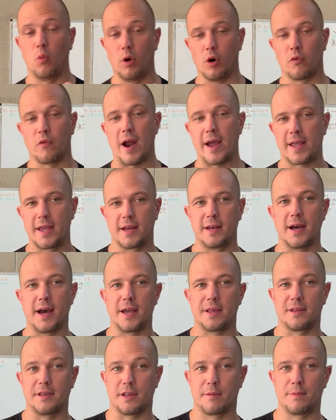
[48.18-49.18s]
will
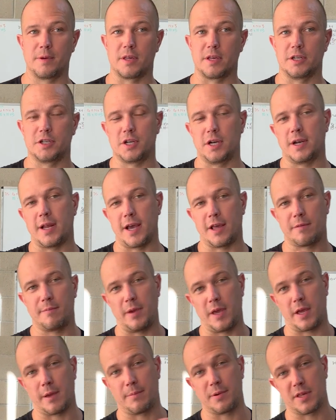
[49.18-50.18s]
recognize this position as
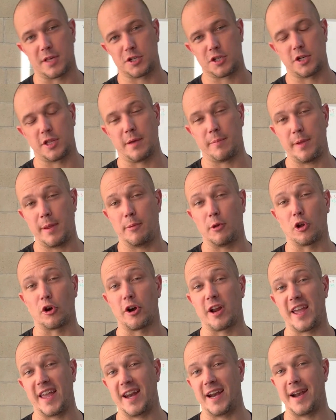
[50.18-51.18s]
being a position that people
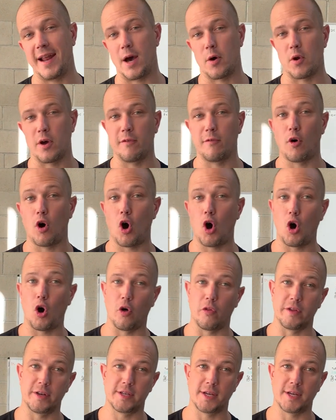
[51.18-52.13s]
are in and out of all the